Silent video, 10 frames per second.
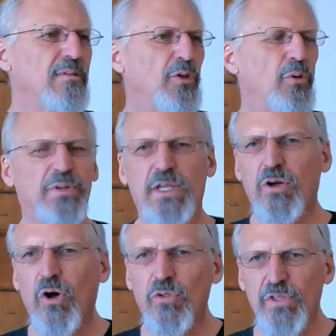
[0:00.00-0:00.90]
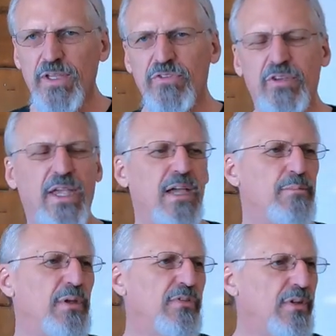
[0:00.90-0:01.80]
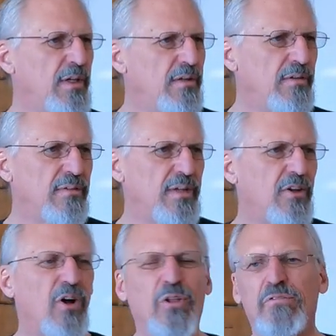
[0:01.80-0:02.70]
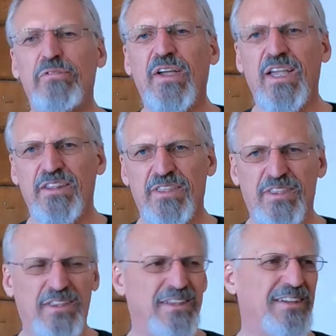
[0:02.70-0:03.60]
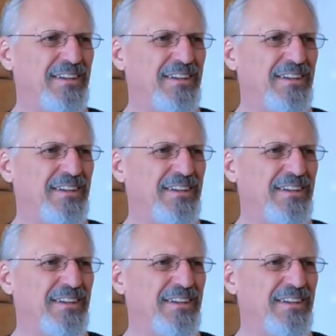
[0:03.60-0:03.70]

You know what they call things that can't be seen? They call it faith.